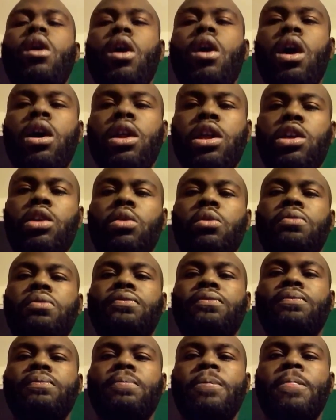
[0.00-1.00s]
are the youth.
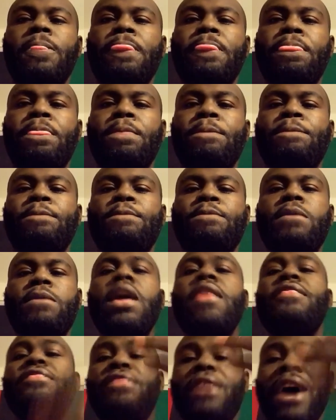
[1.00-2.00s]

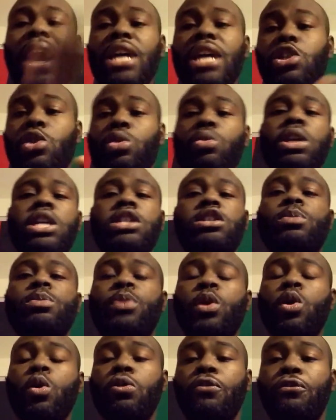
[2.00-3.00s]
That's who needs to
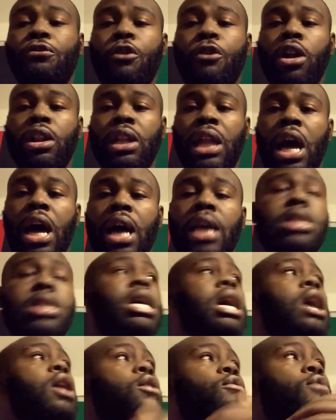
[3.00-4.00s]
be on the front lines
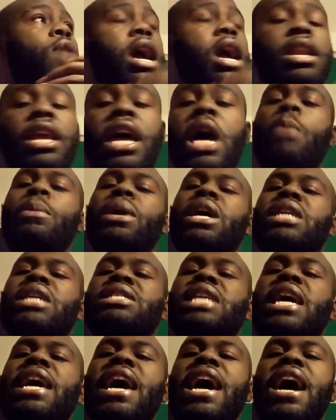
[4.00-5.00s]
right now. Because
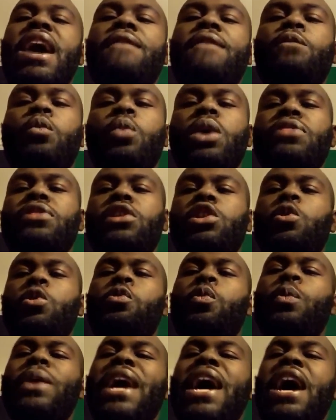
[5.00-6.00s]
we the
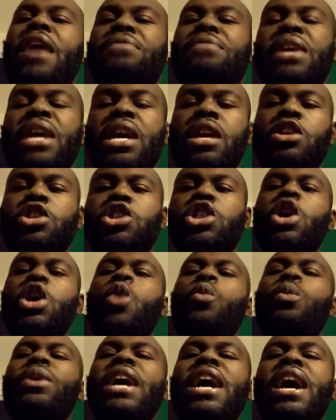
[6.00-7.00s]
youth, we have the energy.
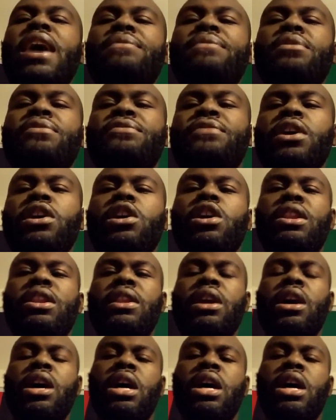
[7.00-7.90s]
We have the vigor and